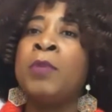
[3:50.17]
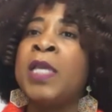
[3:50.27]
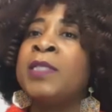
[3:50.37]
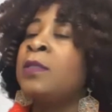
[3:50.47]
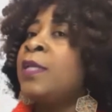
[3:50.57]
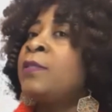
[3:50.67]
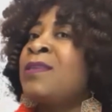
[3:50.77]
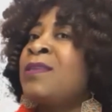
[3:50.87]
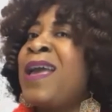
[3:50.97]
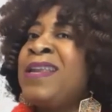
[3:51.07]
it's
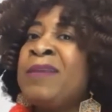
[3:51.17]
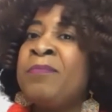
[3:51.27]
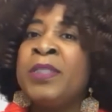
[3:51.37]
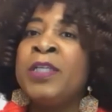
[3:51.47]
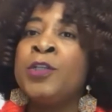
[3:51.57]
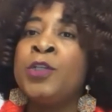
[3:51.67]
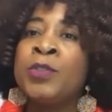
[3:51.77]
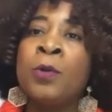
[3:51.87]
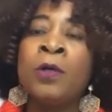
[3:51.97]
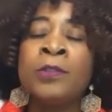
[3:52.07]
that inability
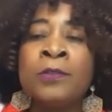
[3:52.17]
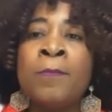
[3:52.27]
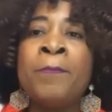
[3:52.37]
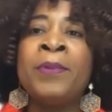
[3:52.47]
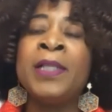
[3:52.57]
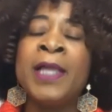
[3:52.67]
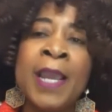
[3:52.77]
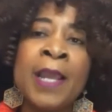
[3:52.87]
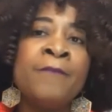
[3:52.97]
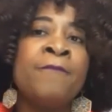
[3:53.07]
to also
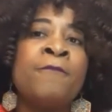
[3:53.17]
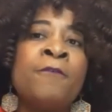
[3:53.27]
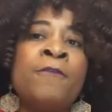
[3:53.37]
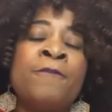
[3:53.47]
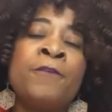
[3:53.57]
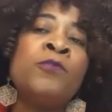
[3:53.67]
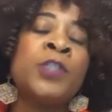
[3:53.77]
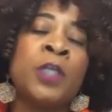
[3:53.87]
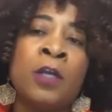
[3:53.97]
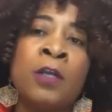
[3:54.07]
plan for future.